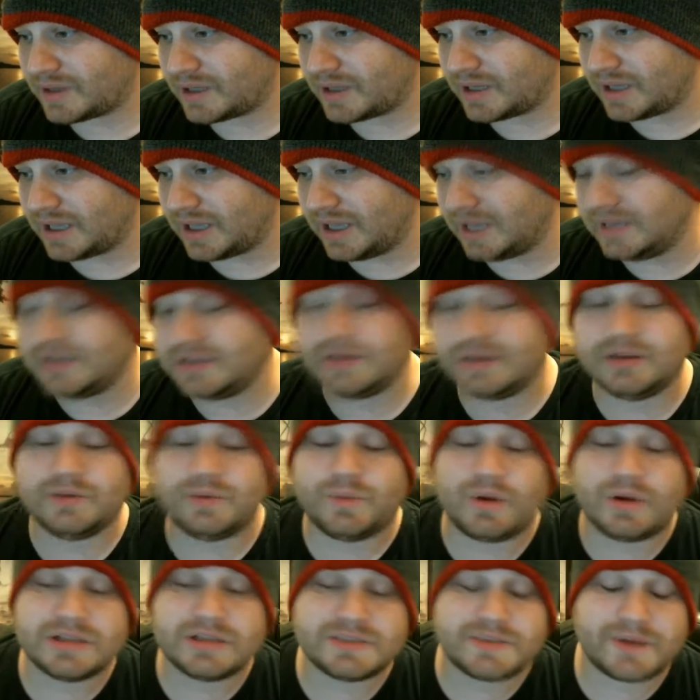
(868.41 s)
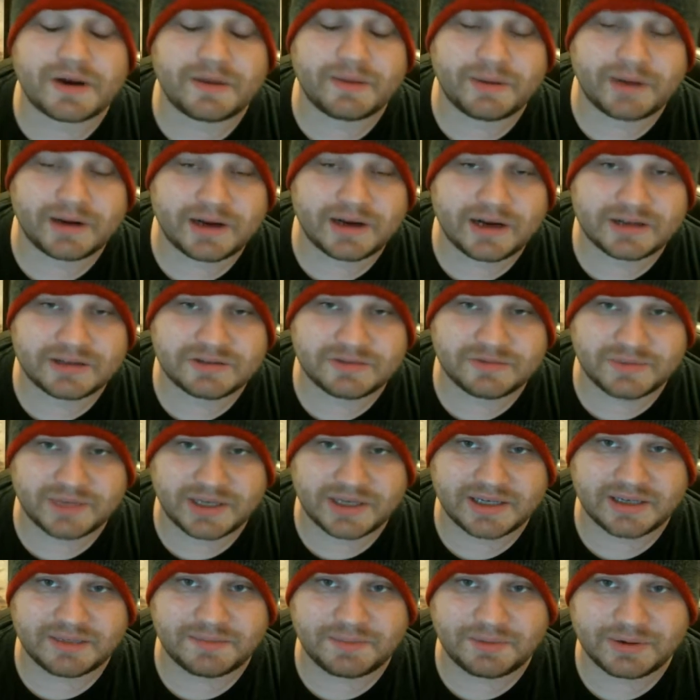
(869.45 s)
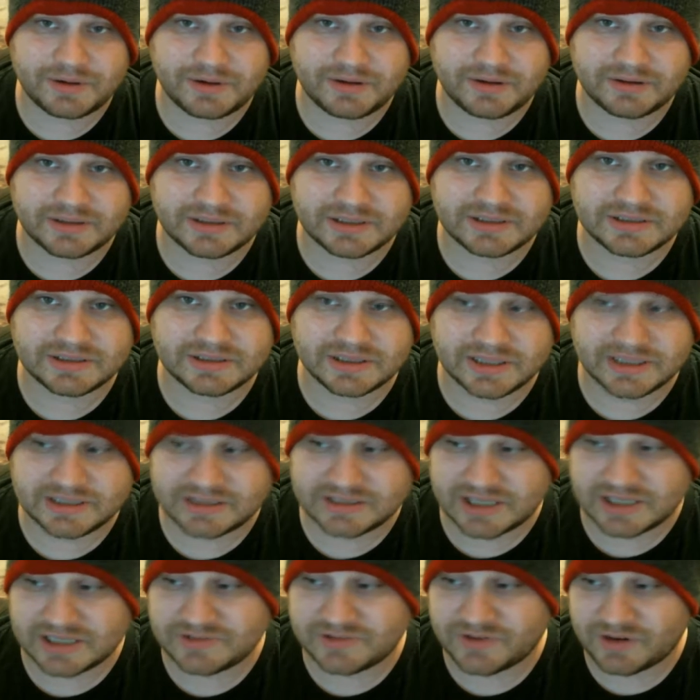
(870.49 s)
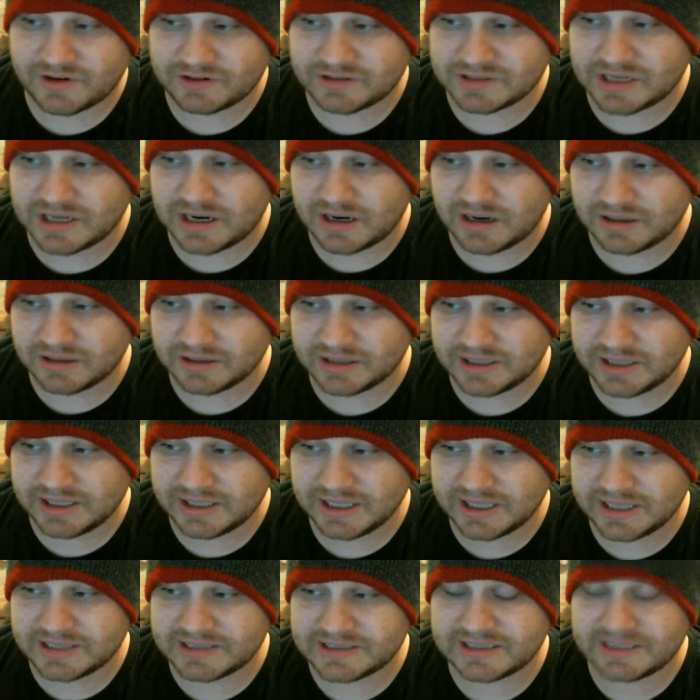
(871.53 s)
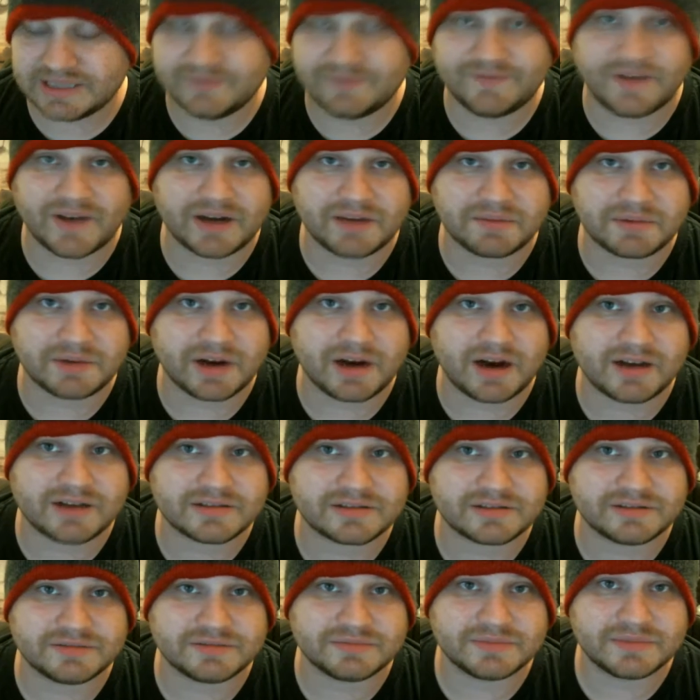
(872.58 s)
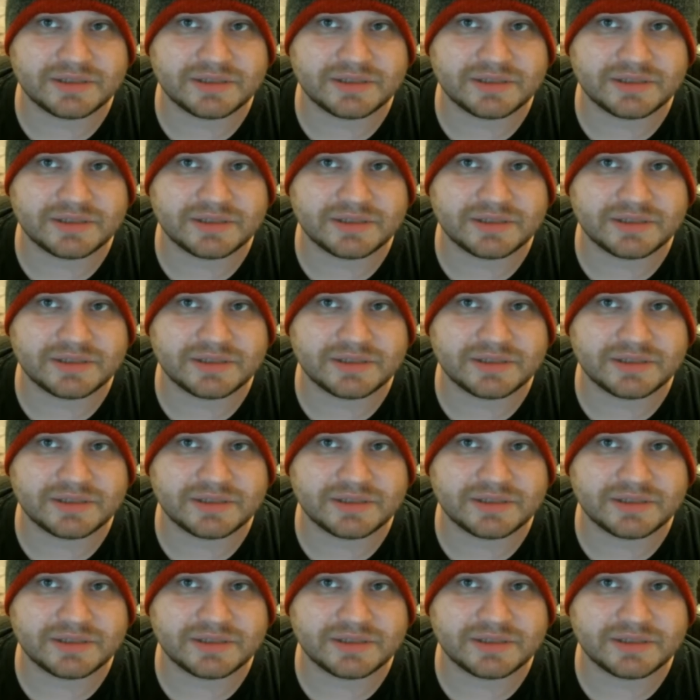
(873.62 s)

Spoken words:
the one Spider-Man costume that I did put on this list as far as ugly is the Venom costume.